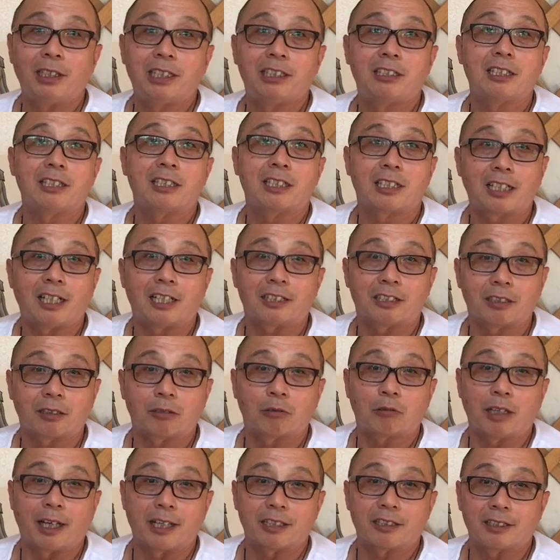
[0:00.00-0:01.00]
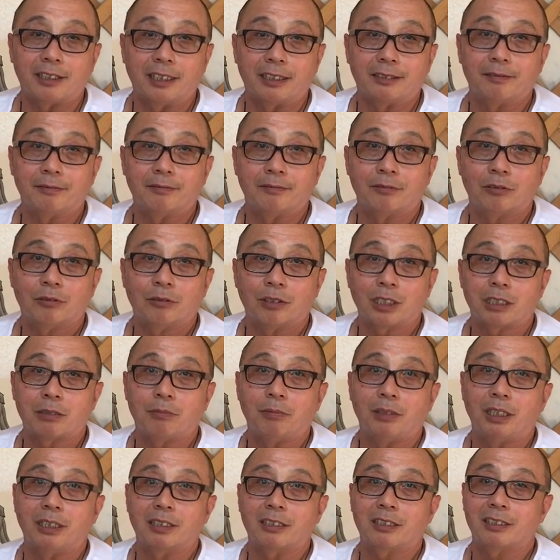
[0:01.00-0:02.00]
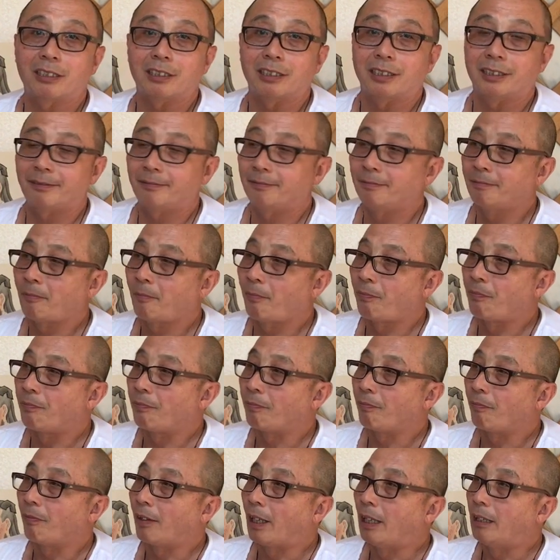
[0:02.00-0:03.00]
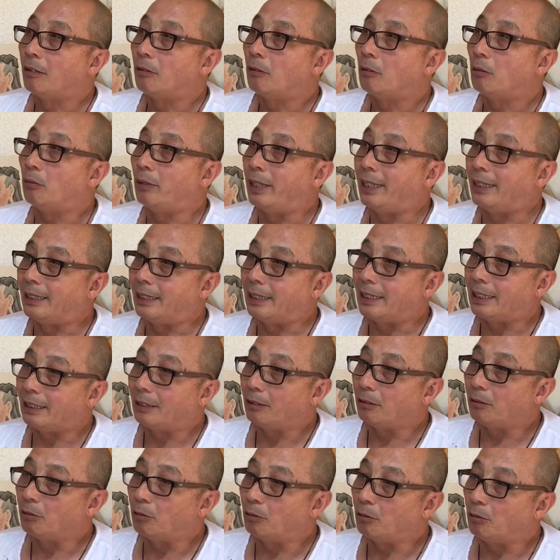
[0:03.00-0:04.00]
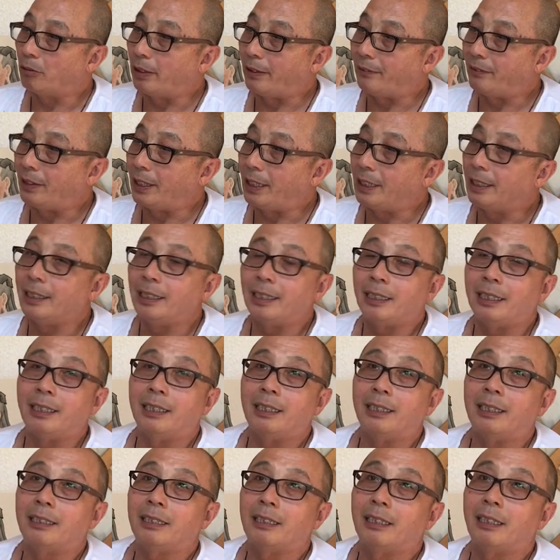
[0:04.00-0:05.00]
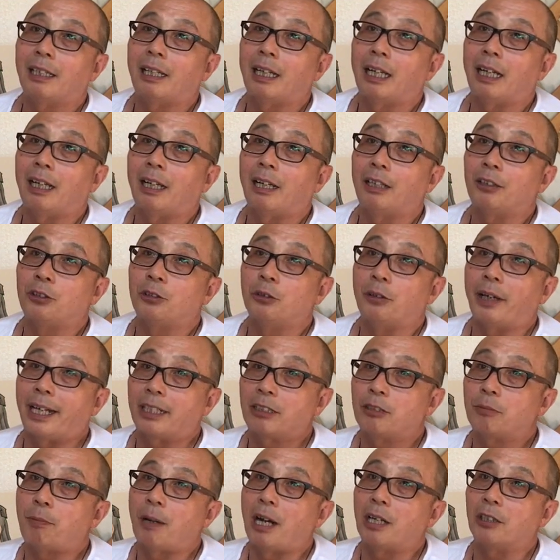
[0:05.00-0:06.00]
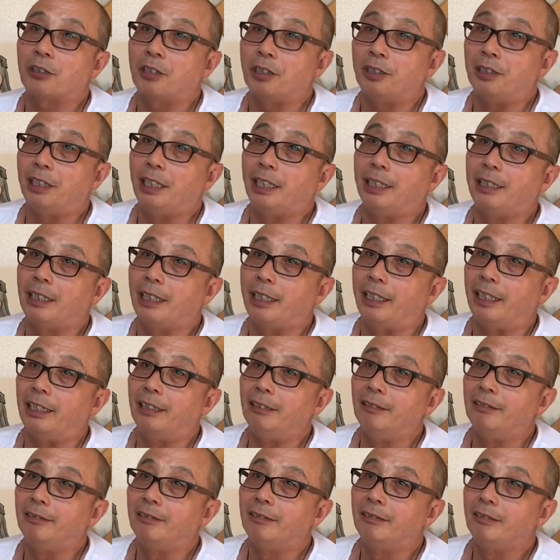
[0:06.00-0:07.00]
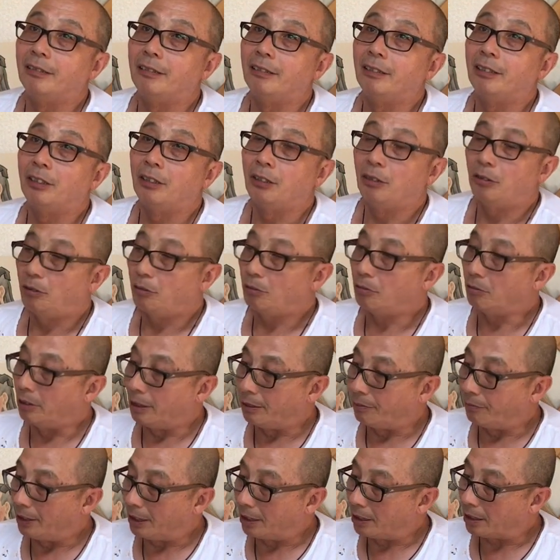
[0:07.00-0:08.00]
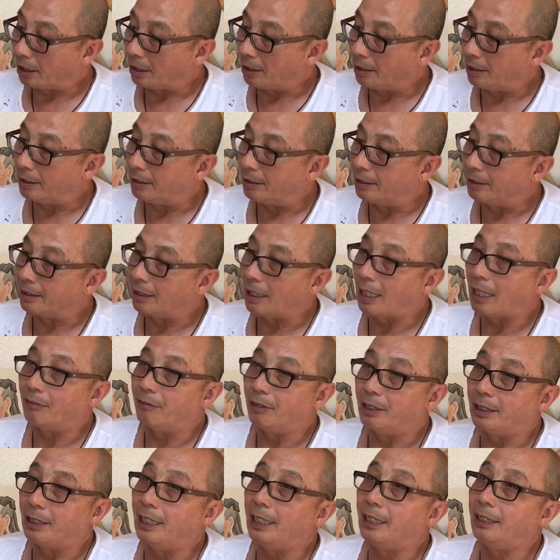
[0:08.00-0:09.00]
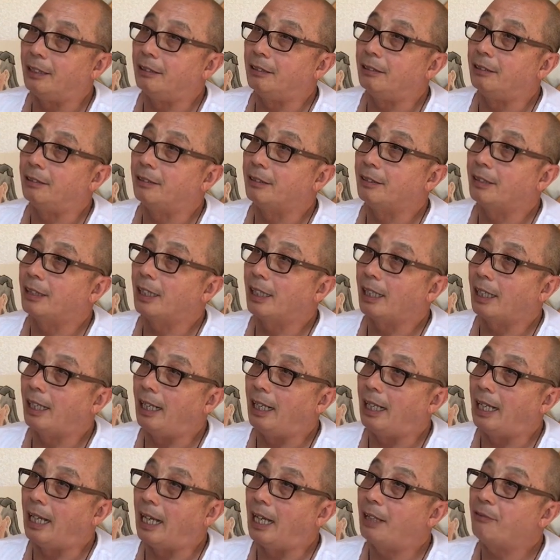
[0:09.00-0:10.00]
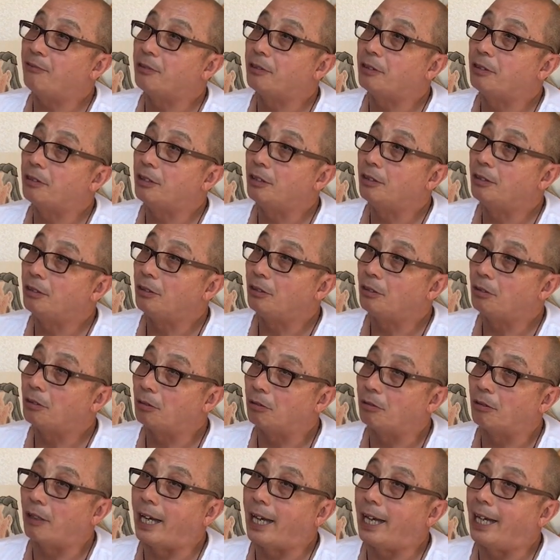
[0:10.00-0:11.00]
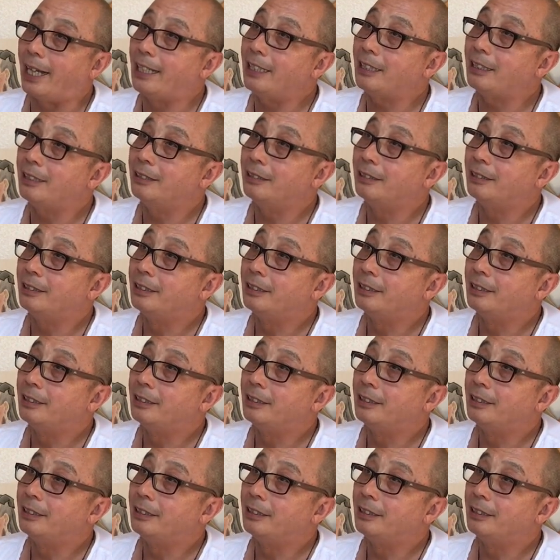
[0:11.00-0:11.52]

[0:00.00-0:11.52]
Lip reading: we discuss the question, which means when when we do acupuncture needling, when we turn our needle left to right,